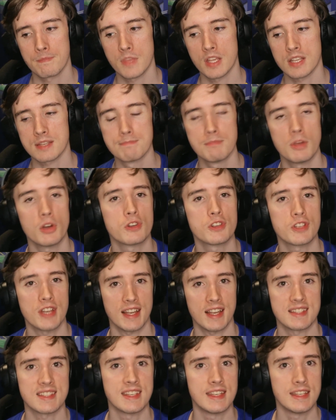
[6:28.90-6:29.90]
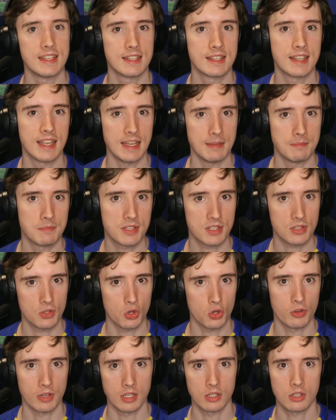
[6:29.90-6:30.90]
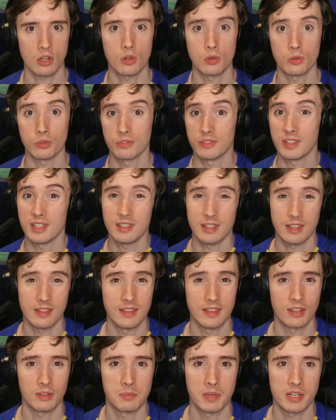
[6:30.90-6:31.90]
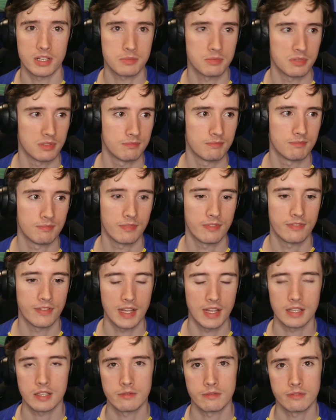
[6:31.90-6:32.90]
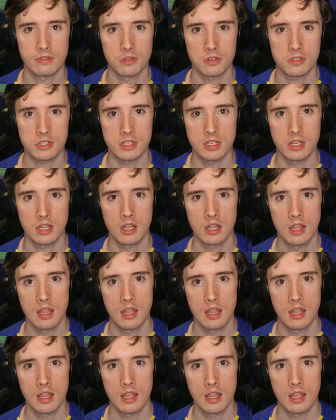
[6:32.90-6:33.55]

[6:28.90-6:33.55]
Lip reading: as much as he keeps scoring goals, didn't in this match, but fairly unfortunate.